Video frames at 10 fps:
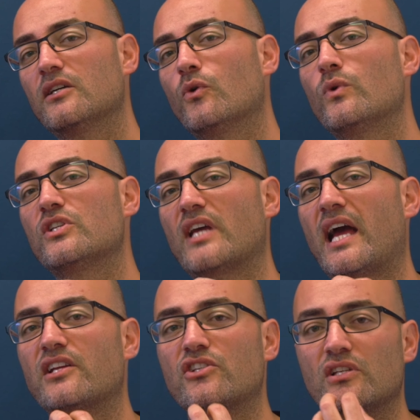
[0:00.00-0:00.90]
which
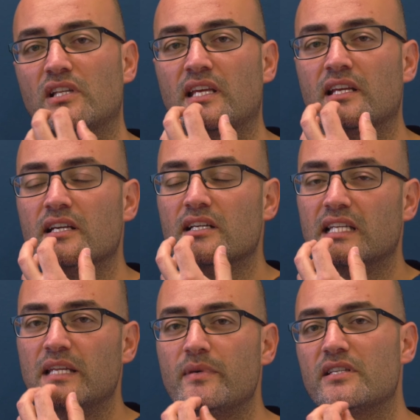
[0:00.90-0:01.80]
actually
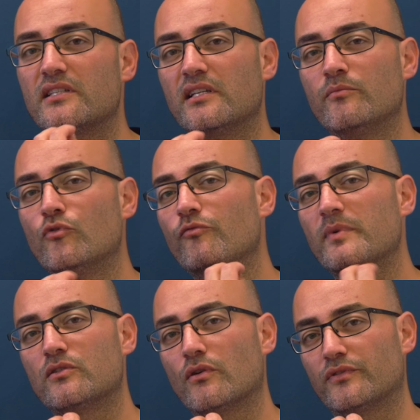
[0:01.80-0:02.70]
limits the
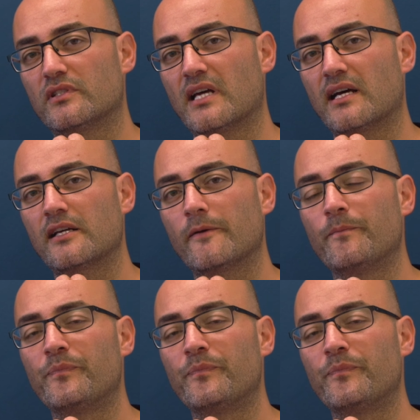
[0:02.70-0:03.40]
movements of the tongue.